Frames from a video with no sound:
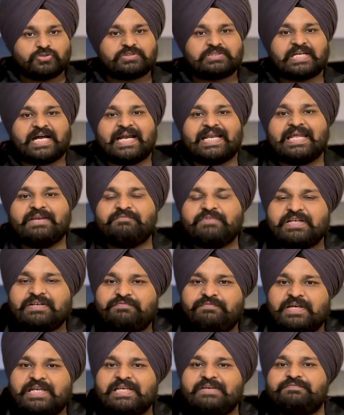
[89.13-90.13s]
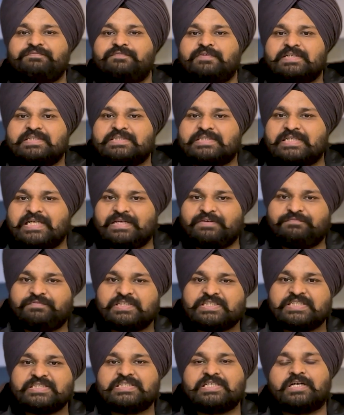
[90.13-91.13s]
starting with very first thing,
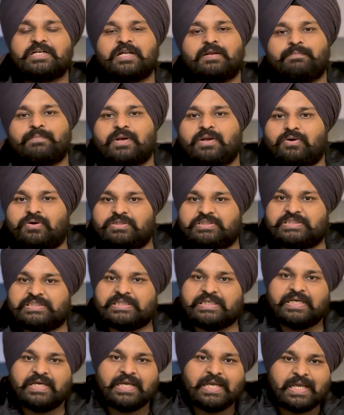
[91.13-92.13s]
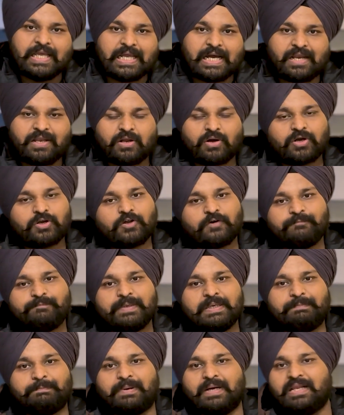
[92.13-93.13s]
which is the terminology. A lot of
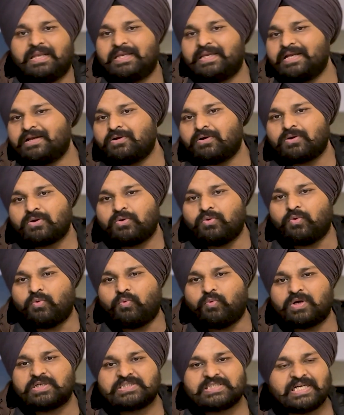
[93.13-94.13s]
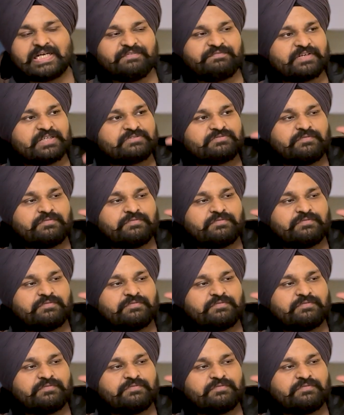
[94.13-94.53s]
people, they don't know what's the difference